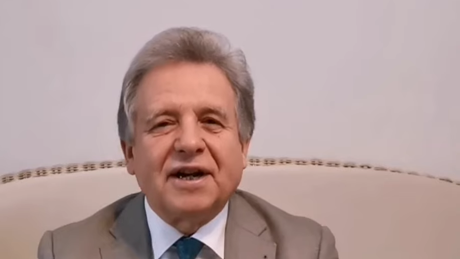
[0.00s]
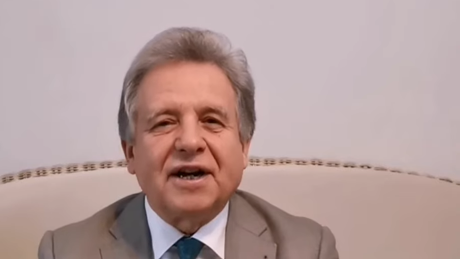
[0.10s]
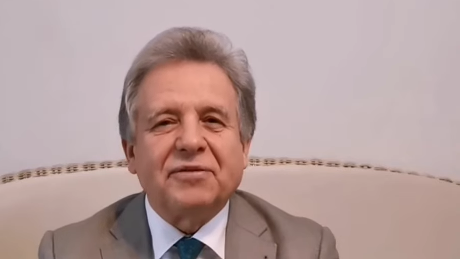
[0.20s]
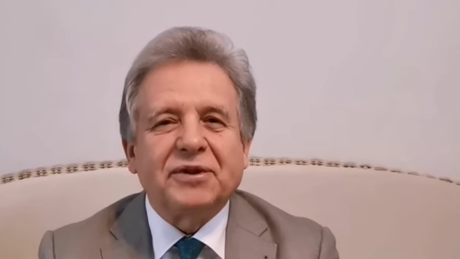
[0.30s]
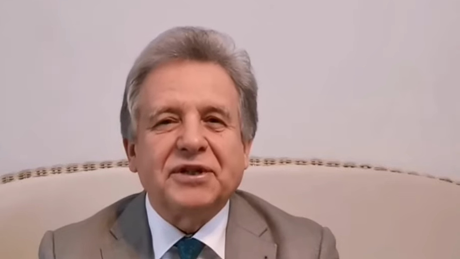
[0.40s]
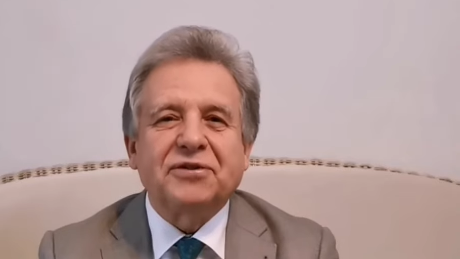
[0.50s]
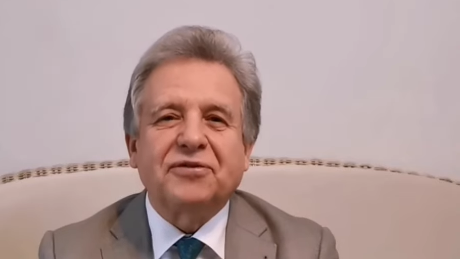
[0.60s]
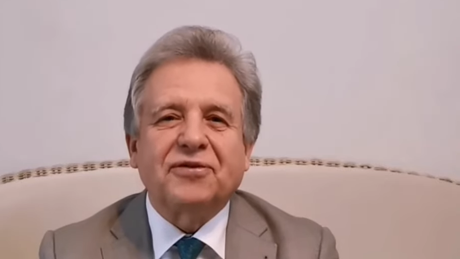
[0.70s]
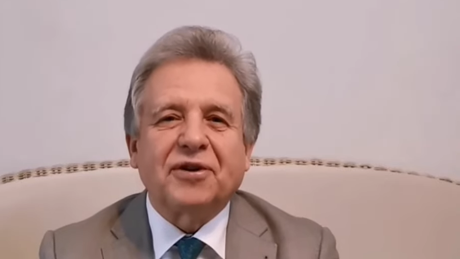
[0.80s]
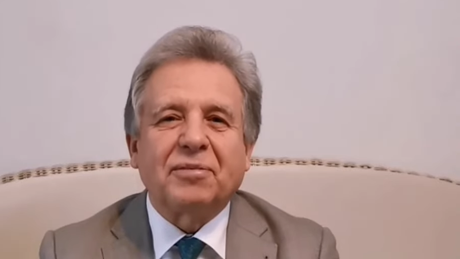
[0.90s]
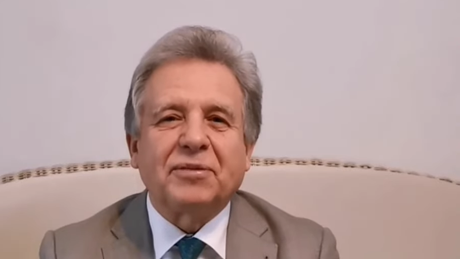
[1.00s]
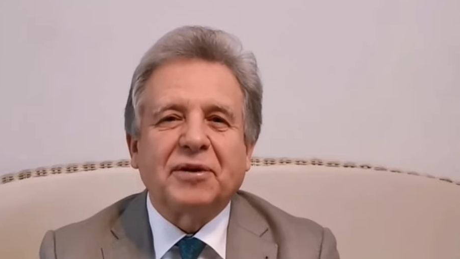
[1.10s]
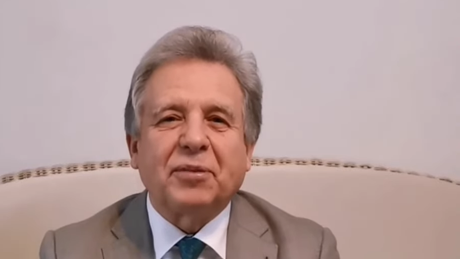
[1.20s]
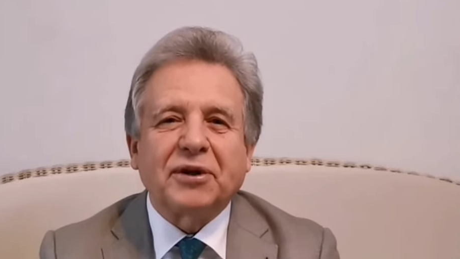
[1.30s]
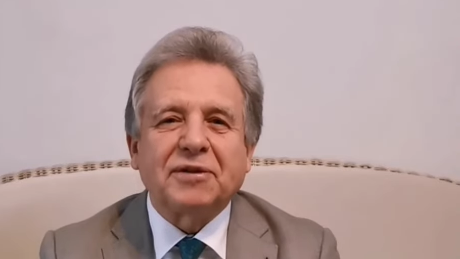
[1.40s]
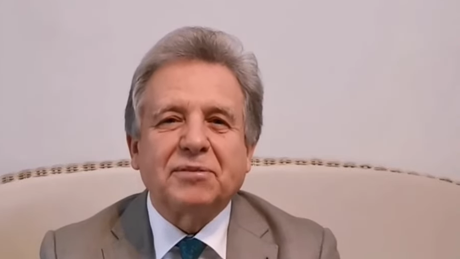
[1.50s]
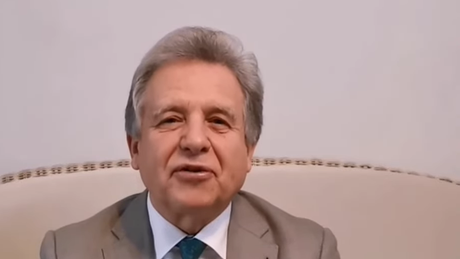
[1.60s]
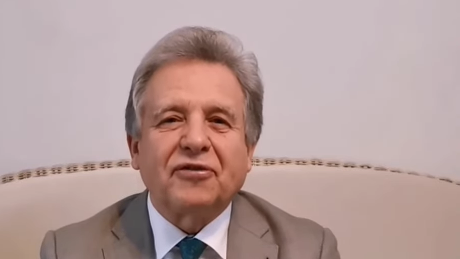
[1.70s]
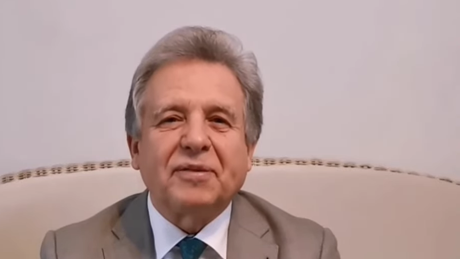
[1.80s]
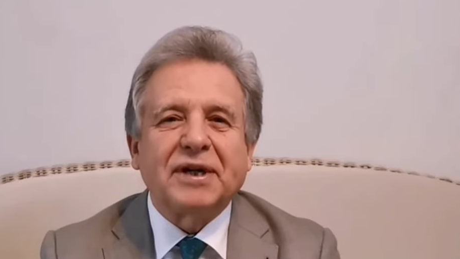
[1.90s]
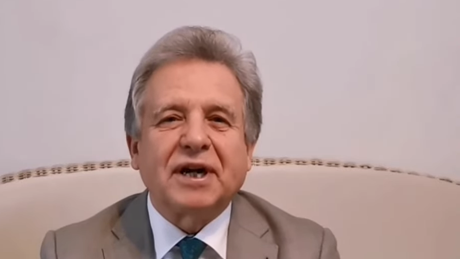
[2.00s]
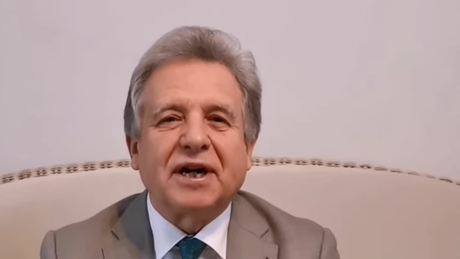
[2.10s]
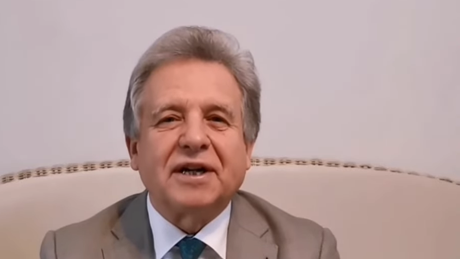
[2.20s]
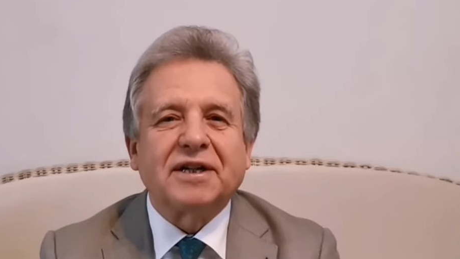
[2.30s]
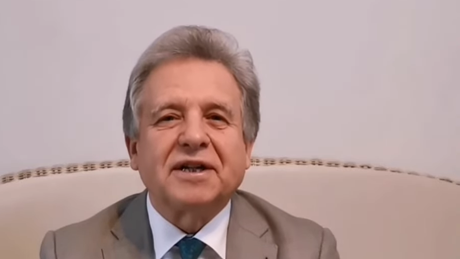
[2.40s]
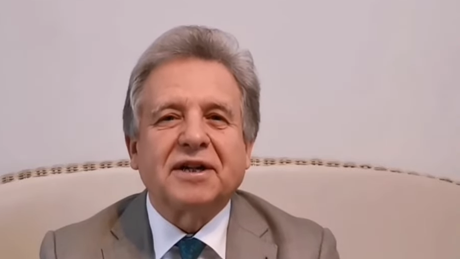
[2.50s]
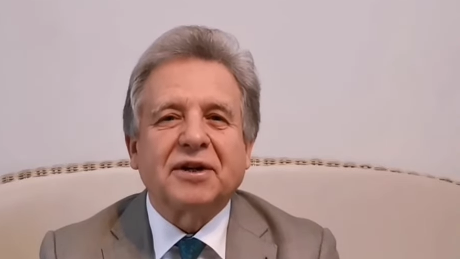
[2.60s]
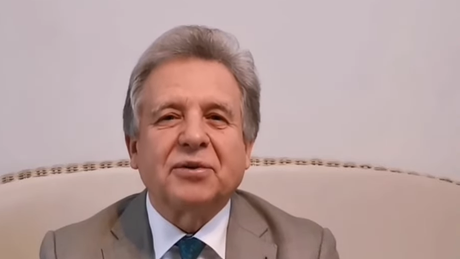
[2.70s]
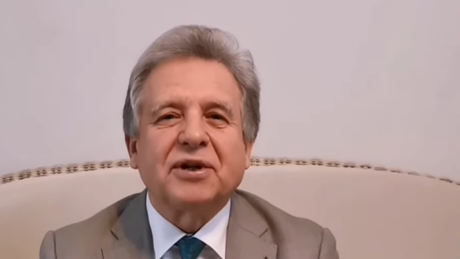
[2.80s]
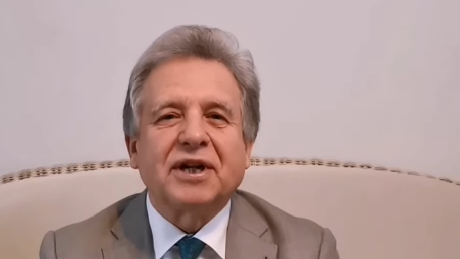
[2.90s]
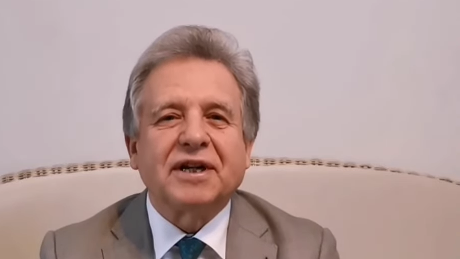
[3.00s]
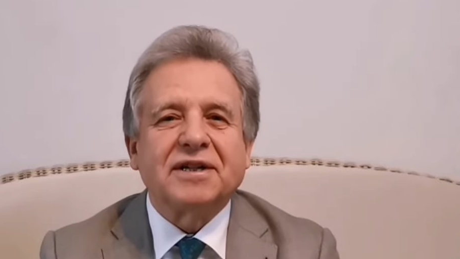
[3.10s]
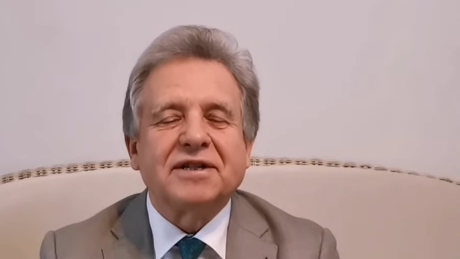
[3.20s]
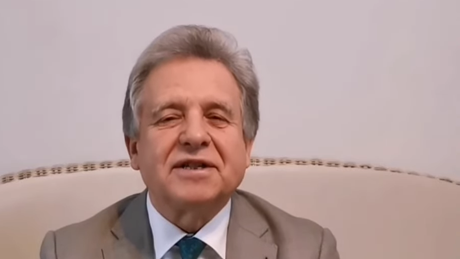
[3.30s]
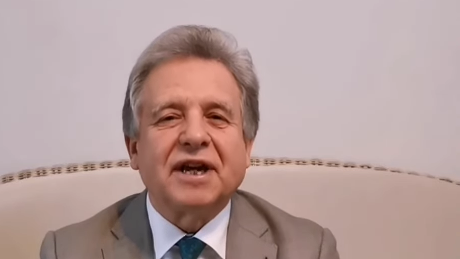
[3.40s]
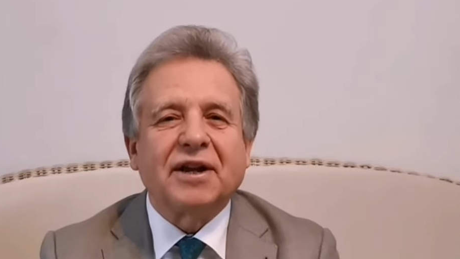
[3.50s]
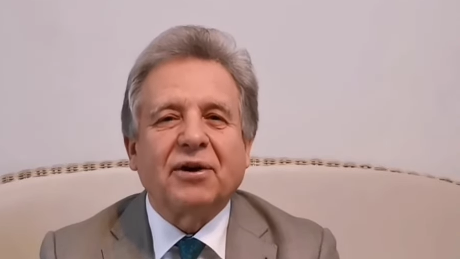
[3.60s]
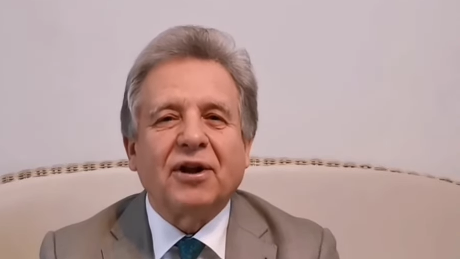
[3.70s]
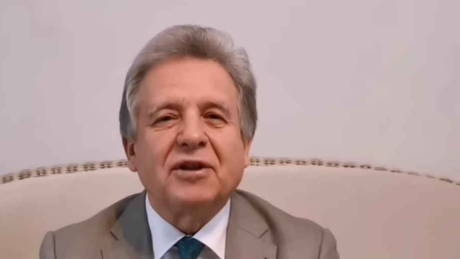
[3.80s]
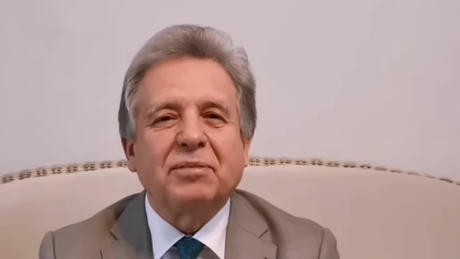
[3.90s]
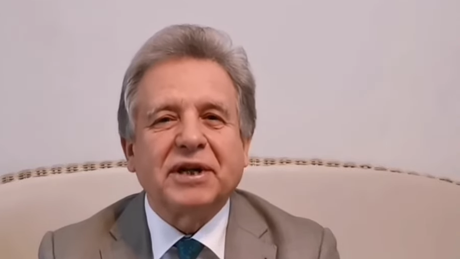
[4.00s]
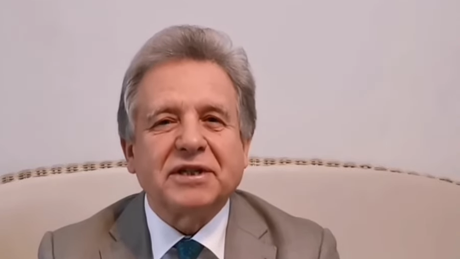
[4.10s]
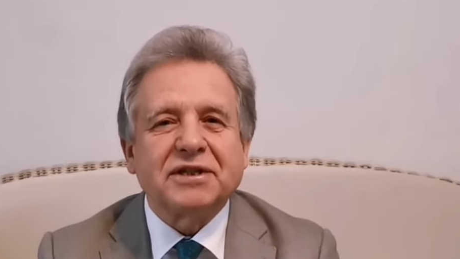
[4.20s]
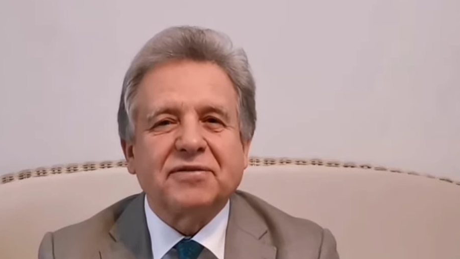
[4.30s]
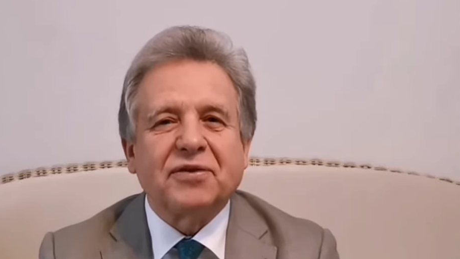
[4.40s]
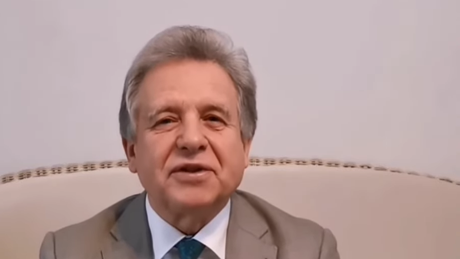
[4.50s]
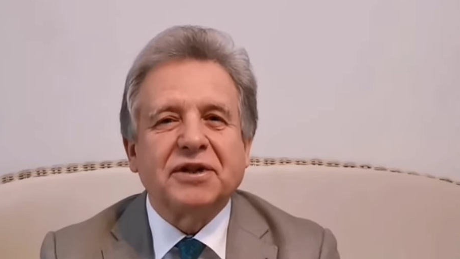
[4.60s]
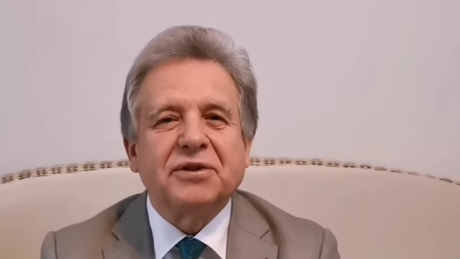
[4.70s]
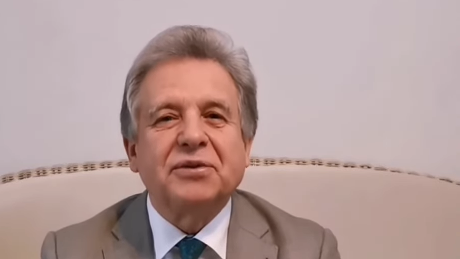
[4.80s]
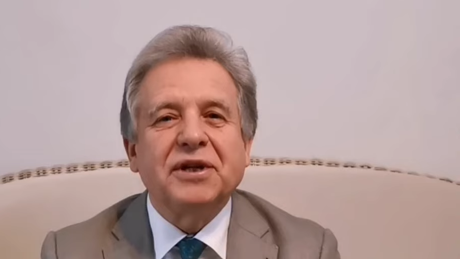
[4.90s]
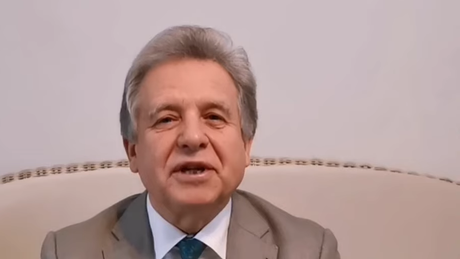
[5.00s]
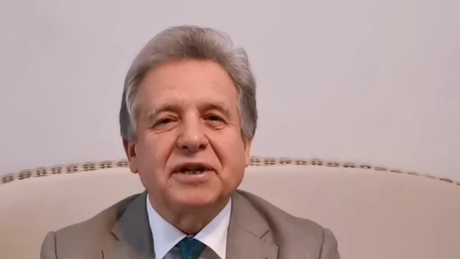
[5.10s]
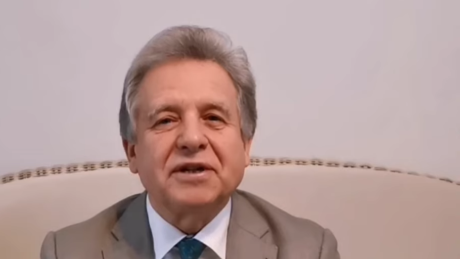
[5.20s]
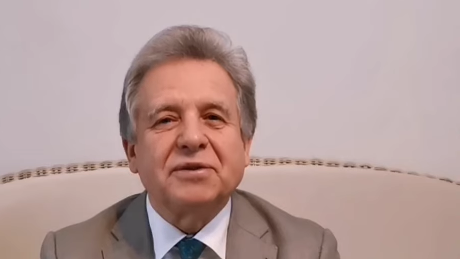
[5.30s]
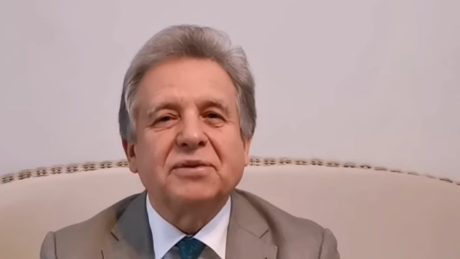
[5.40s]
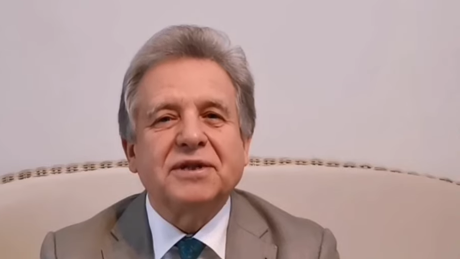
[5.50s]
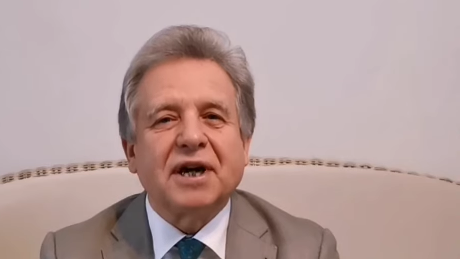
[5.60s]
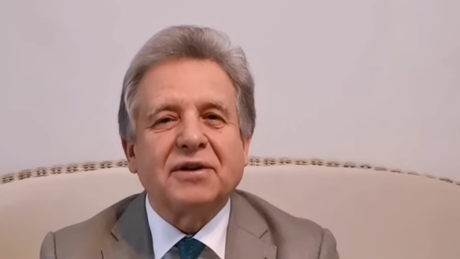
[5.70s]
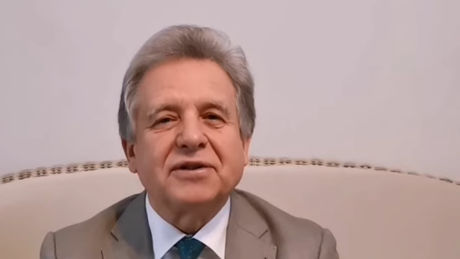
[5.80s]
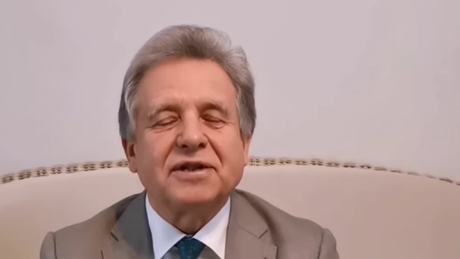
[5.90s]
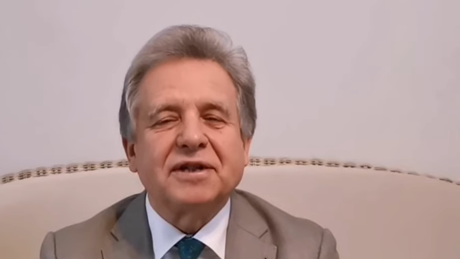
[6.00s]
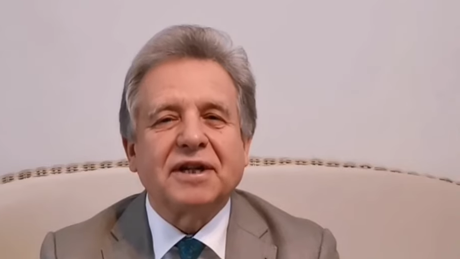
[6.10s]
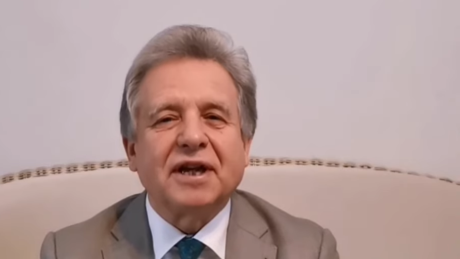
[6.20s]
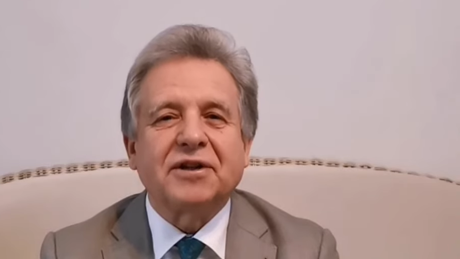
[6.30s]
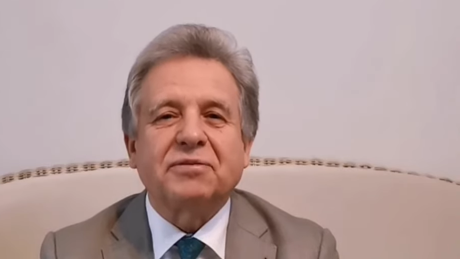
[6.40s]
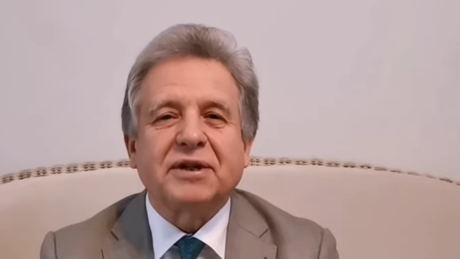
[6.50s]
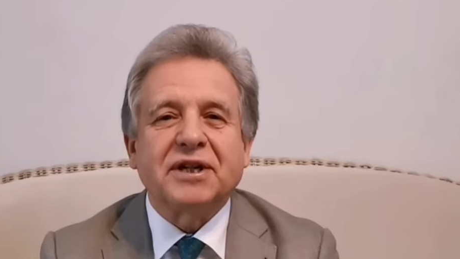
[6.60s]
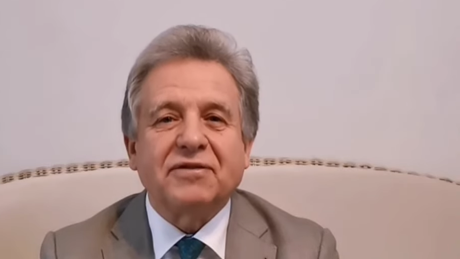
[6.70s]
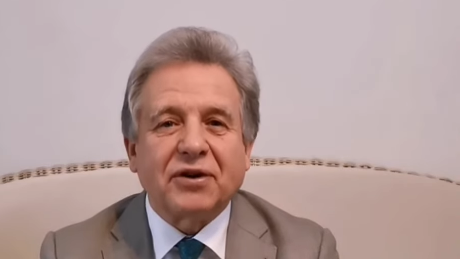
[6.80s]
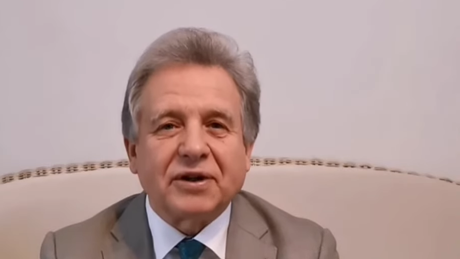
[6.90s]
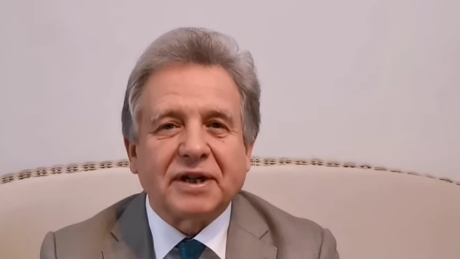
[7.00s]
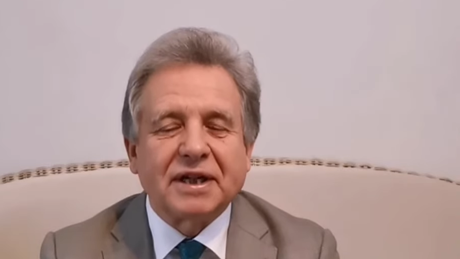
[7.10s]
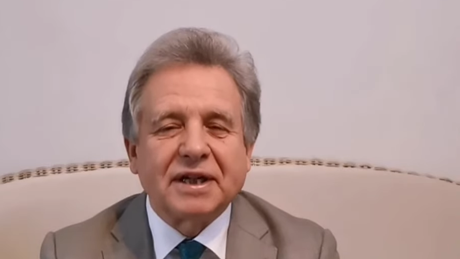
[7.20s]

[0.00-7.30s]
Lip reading: I wish you from the bottom of my heart good health and all the best for the new year 2021.